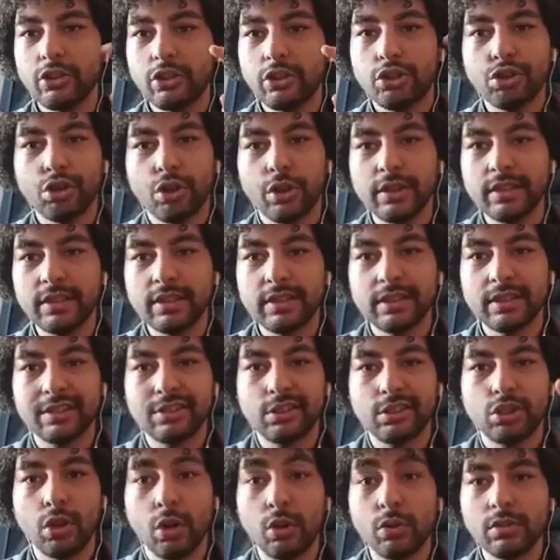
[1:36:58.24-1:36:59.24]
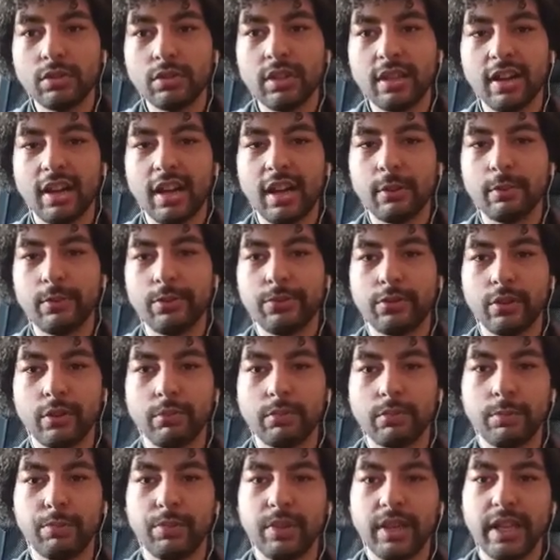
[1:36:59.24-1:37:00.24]
choices don't come from a
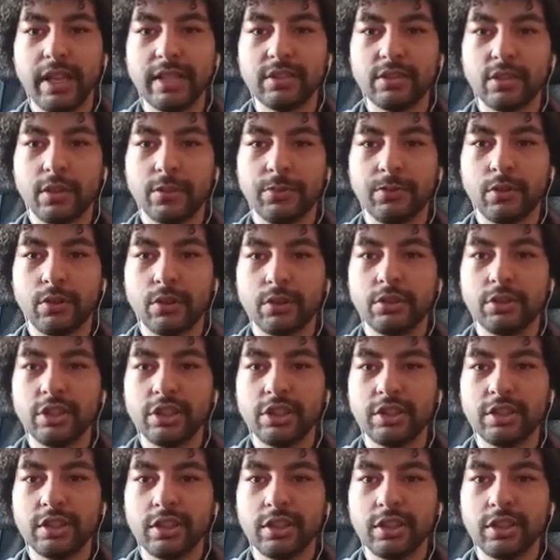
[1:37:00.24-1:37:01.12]
place of conditional